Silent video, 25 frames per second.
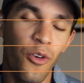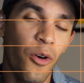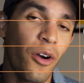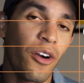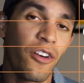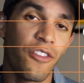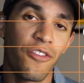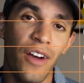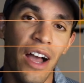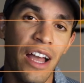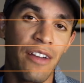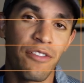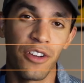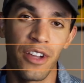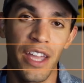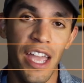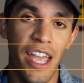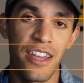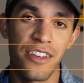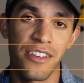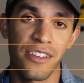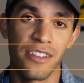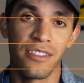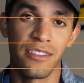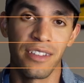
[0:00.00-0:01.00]
or 5
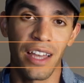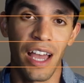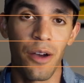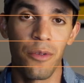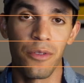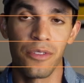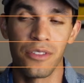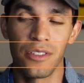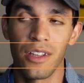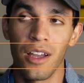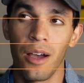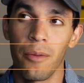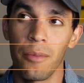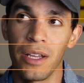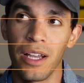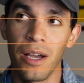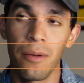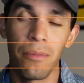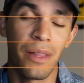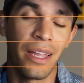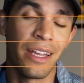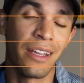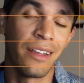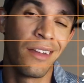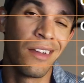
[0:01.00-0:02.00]
occasions, I was coming up
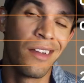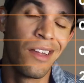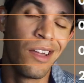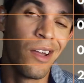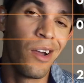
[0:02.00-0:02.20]
like